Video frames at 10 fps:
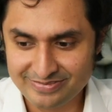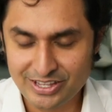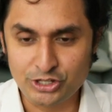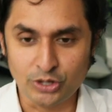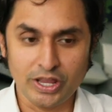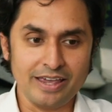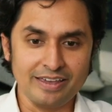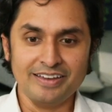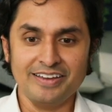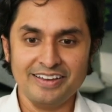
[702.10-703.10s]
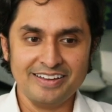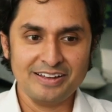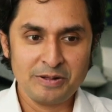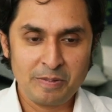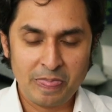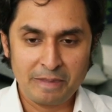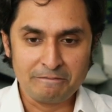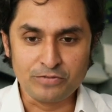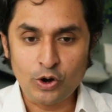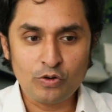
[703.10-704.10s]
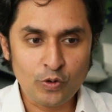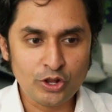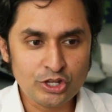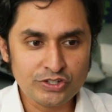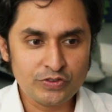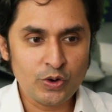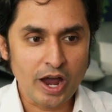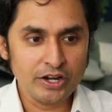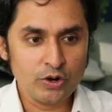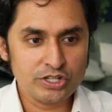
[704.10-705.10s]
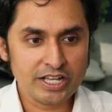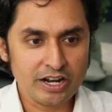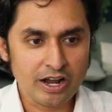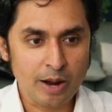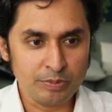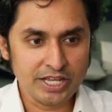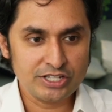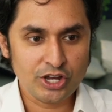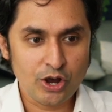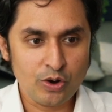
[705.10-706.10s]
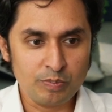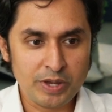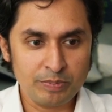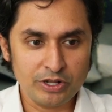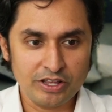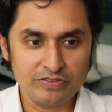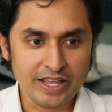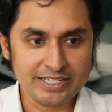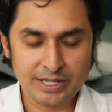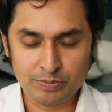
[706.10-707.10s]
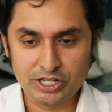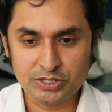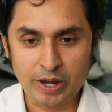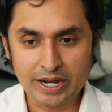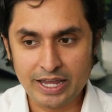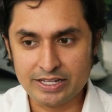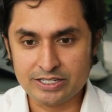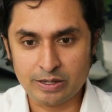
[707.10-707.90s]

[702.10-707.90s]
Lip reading: so like, For those of you, I noticed that a couple days ago, people have like tipped us money and